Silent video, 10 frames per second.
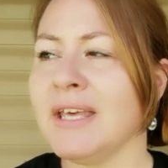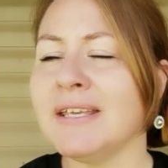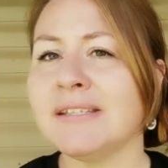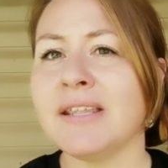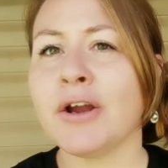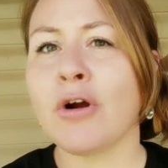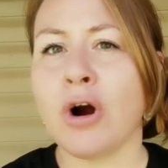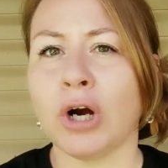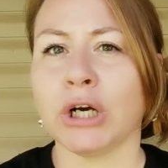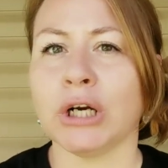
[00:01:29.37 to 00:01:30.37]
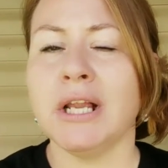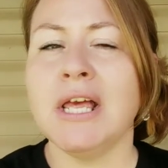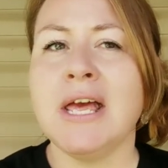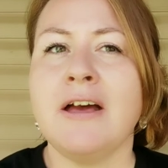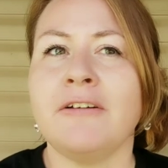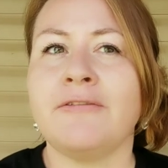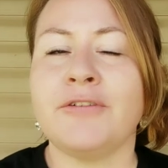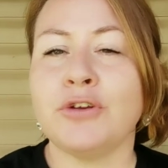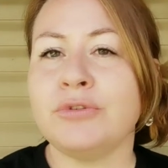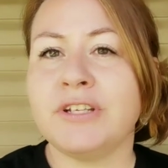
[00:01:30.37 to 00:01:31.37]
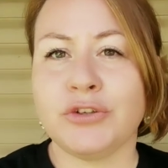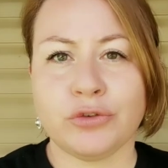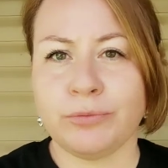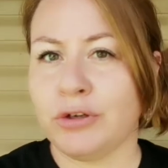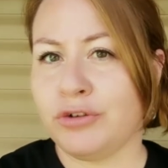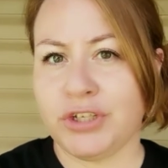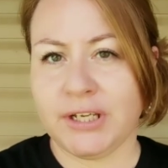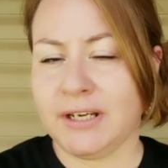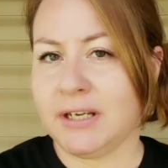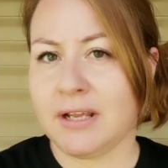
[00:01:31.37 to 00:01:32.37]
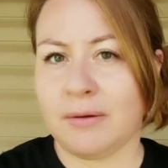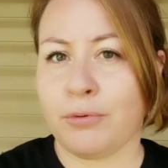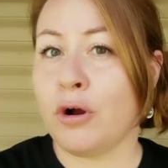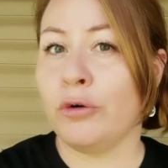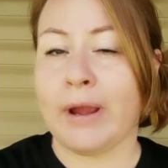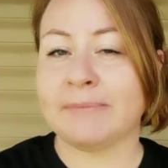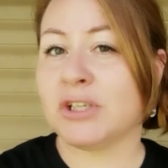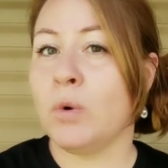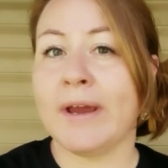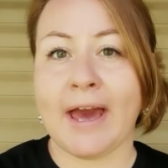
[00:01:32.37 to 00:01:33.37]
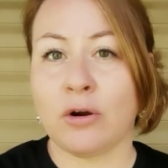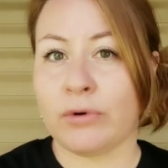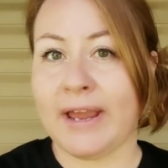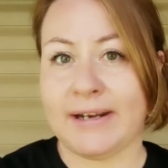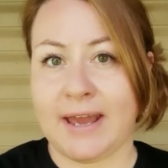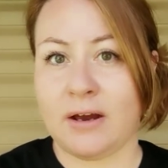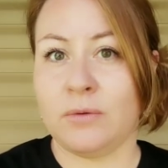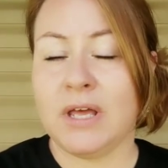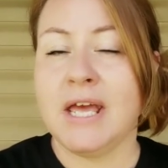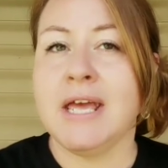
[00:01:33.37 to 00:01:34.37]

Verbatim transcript: is there are food distribution programs going out right now.